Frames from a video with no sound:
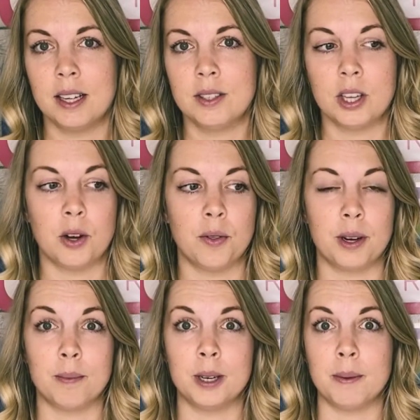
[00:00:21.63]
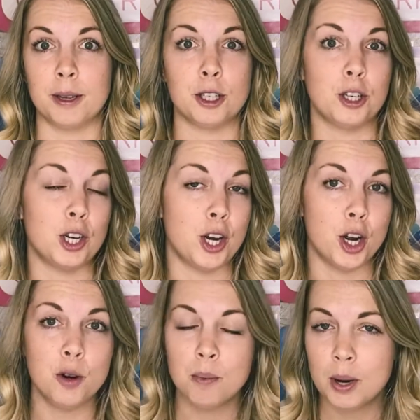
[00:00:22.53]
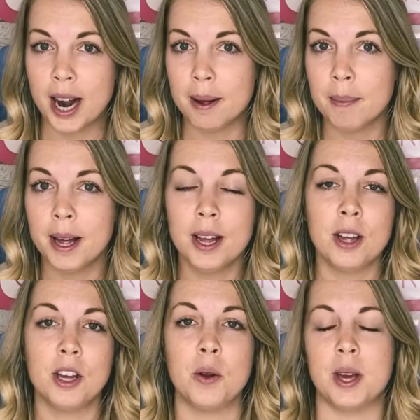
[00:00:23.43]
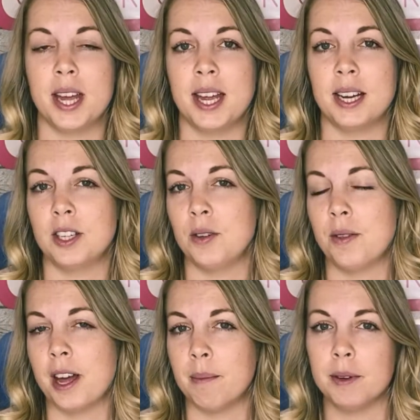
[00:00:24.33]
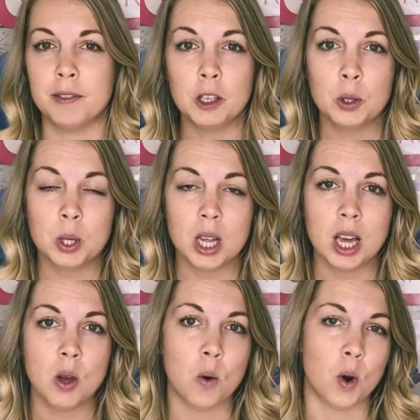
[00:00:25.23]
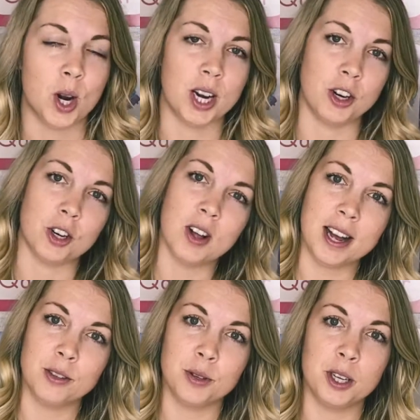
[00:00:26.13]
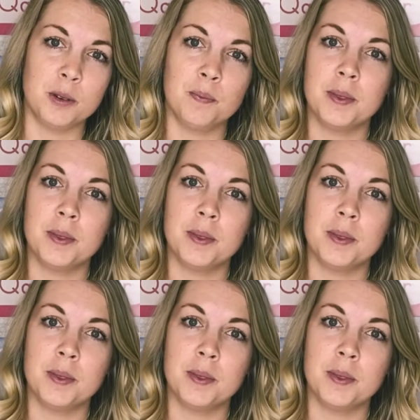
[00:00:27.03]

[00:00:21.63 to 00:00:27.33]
So they're pretty much no prep. You can do them virtually or in your classroom.